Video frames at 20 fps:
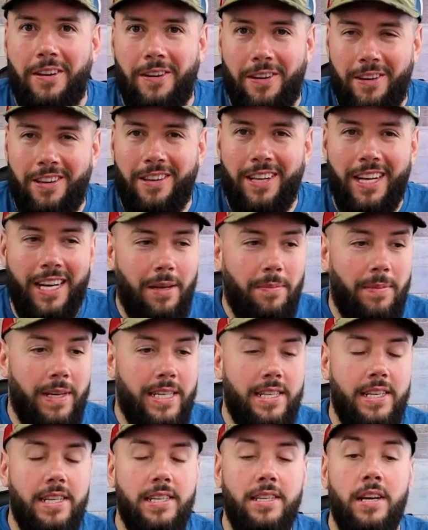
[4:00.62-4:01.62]
your cleaning
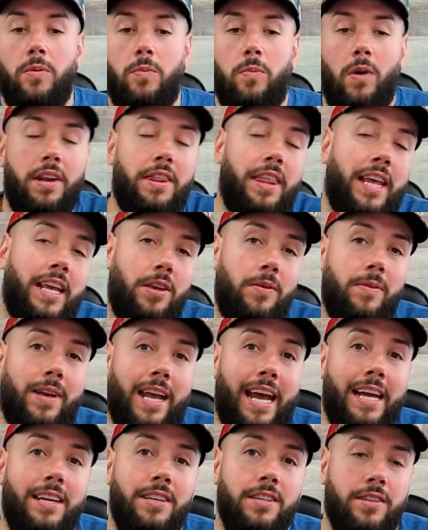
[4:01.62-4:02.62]
business, the one thing you
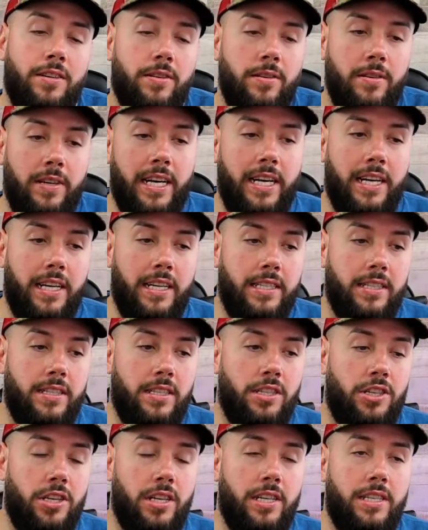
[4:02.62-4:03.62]
can do is
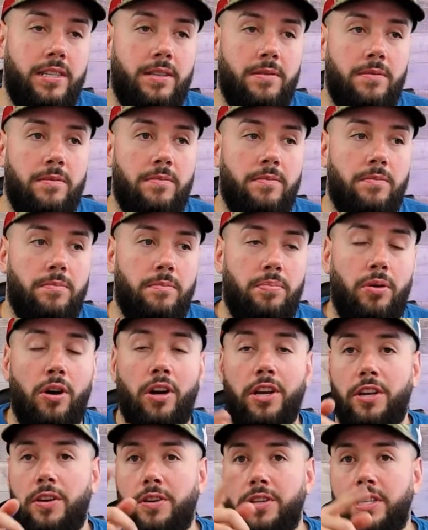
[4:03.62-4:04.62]
just
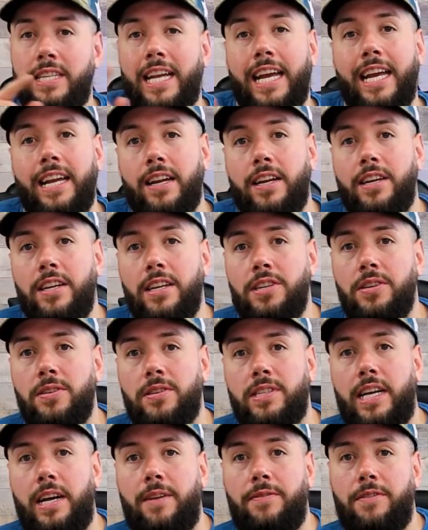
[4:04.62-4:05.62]
put your state
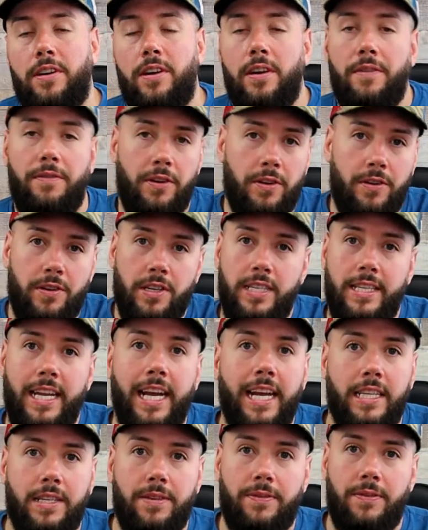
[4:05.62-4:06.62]
initials after, if you're in the
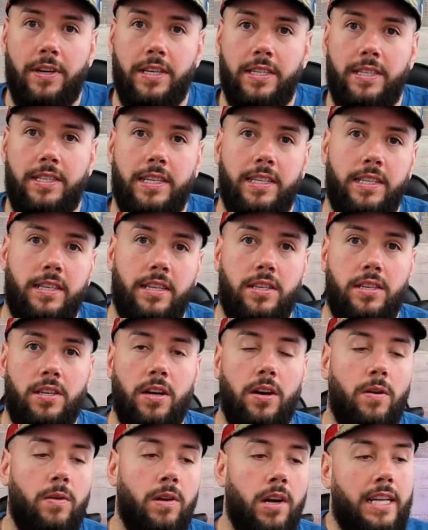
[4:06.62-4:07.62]
States, for instance.
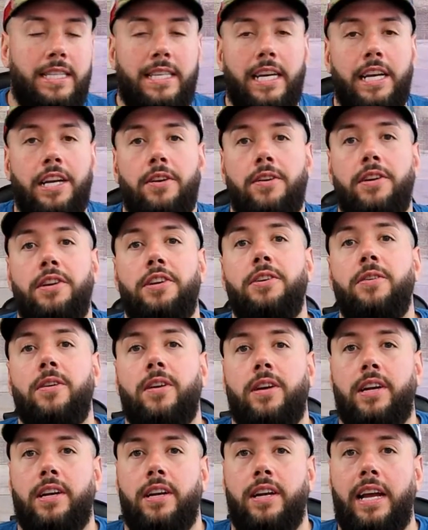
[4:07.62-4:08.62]
So let's say you're in New
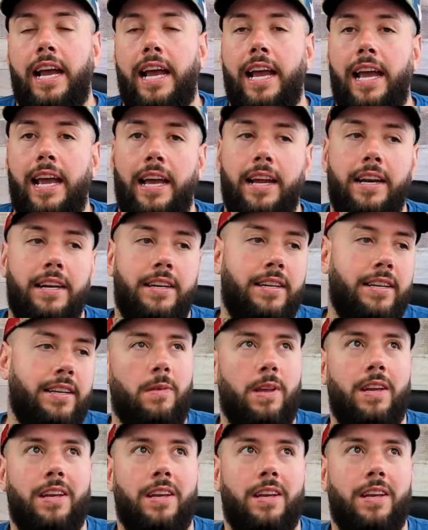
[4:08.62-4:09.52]
York and,